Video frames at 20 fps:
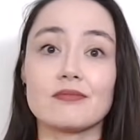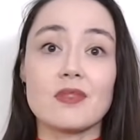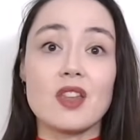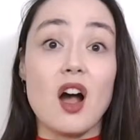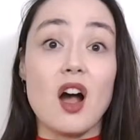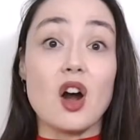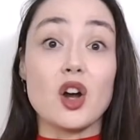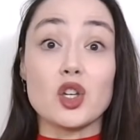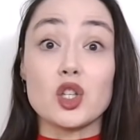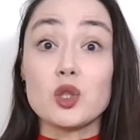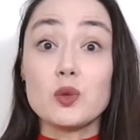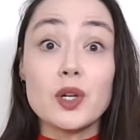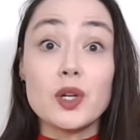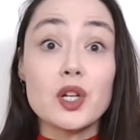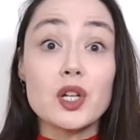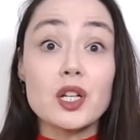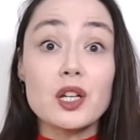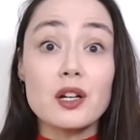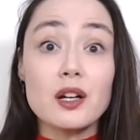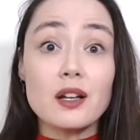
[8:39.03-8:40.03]
Are you a
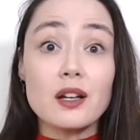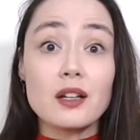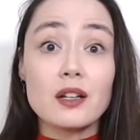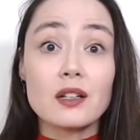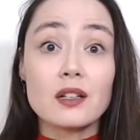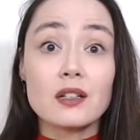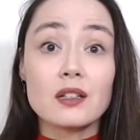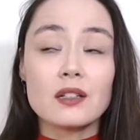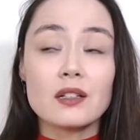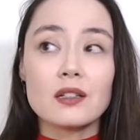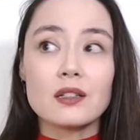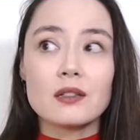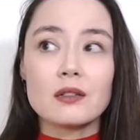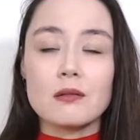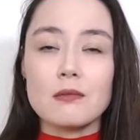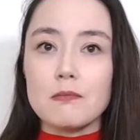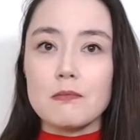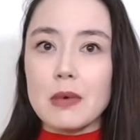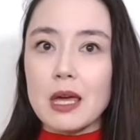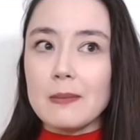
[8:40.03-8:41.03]
good cook?
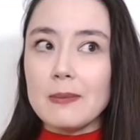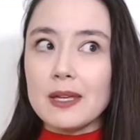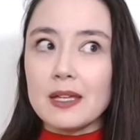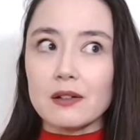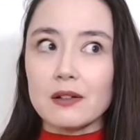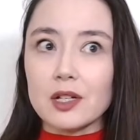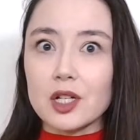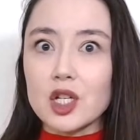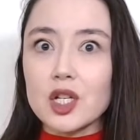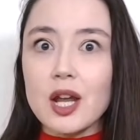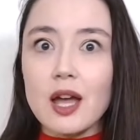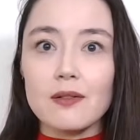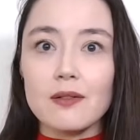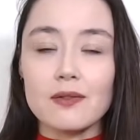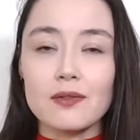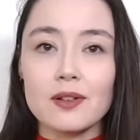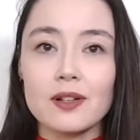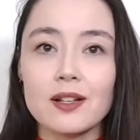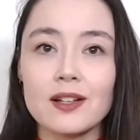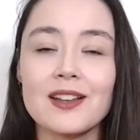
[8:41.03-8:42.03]
Maybe you're a chef.
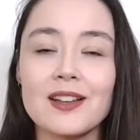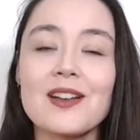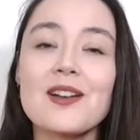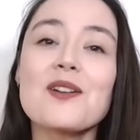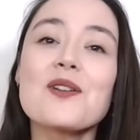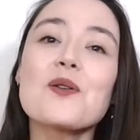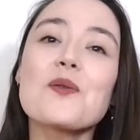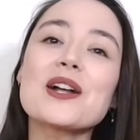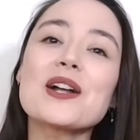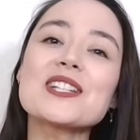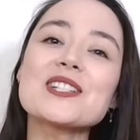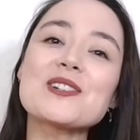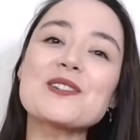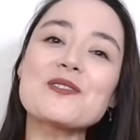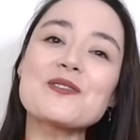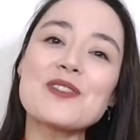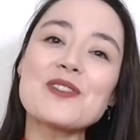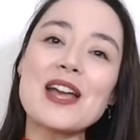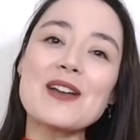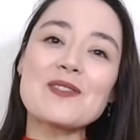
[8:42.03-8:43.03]
What's your
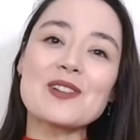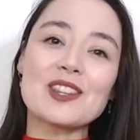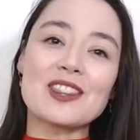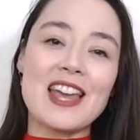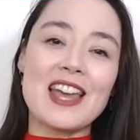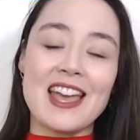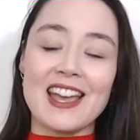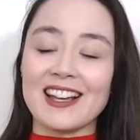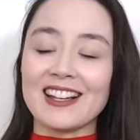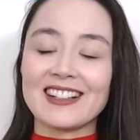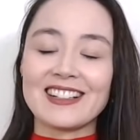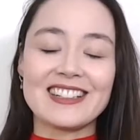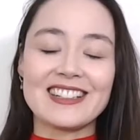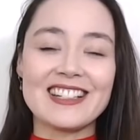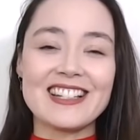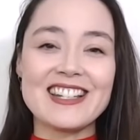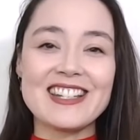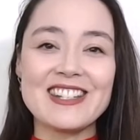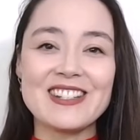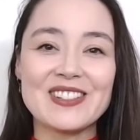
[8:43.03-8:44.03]
favorite thing
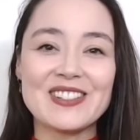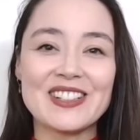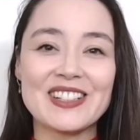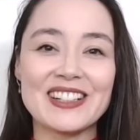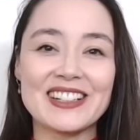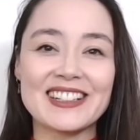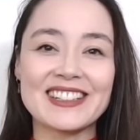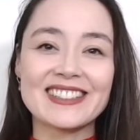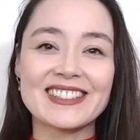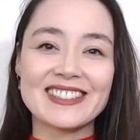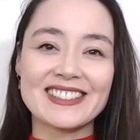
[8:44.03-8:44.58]
to cook?